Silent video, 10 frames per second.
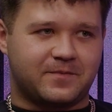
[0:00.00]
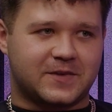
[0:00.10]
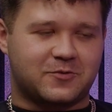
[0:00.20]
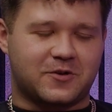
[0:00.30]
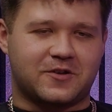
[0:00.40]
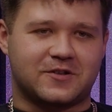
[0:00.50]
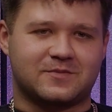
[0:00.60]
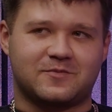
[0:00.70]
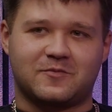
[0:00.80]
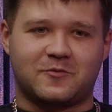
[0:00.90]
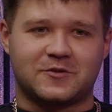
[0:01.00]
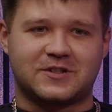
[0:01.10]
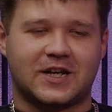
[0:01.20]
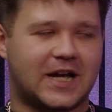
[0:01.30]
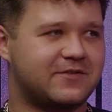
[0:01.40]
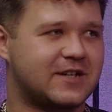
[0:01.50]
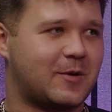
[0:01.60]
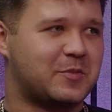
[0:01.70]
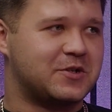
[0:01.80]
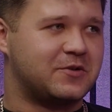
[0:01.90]
one of those once in a lifetime
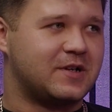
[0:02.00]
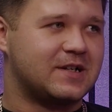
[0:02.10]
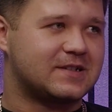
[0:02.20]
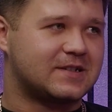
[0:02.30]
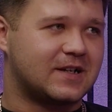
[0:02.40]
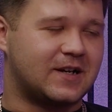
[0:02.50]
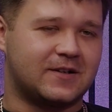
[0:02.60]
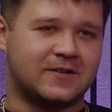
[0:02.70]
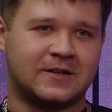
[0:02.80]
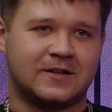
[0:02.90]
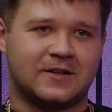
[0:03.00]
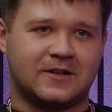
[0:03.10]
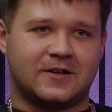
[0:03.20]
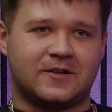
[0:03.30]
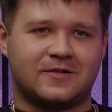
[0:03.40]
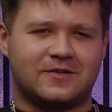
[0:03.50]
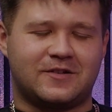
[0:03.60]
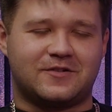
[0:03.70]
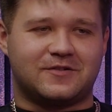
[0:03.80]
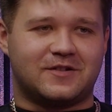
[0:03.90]
opportunities, and
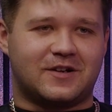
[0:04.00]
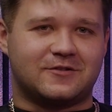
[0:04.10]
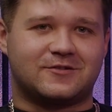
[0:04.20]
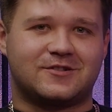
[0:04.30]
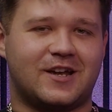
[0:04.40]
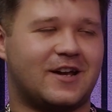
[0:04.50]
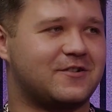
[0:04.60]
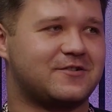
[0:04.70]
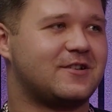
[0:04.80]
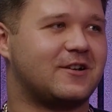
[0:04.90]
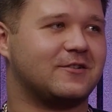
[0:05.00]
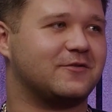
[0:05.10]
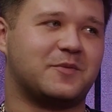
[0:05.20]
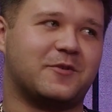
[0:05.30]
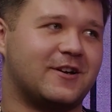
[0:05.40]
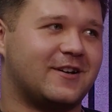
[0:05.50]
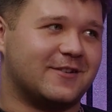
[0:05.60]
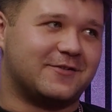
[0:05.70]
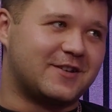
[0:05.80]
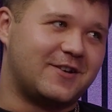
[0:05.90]
I'd love to play. I'd
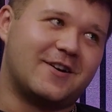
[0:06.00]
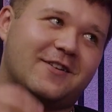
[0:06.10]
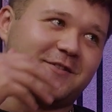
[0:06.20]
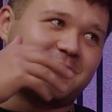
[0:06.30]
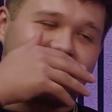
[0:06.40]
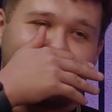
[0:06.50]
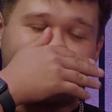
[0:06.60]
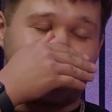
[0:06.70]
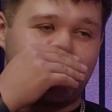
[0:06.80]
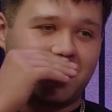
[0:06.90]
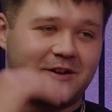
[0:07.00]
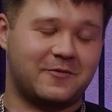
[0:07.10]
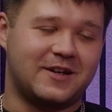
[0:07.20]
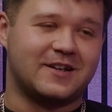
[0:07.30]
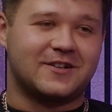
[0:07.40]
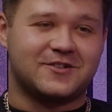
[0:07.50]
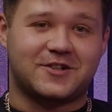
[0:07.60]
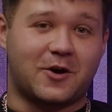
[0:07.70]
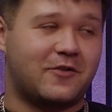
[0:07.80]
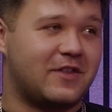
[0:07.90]
love to go over there and play. I mean, just
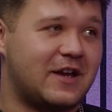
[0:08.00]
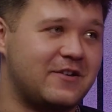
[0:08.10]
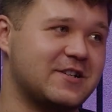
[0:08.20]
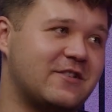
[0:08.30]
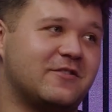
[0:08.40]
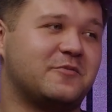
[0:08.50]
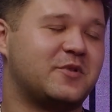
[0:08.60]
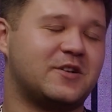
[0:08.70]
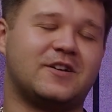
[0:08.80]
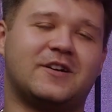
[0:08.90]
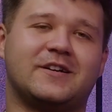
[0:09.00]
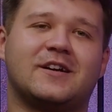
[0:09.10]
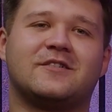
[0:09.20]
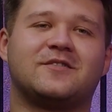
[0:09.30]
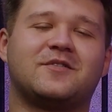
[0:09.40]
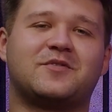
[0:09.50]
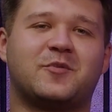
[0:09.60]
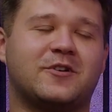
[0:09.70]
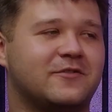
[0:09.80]
go over there in general, but I'd love to play over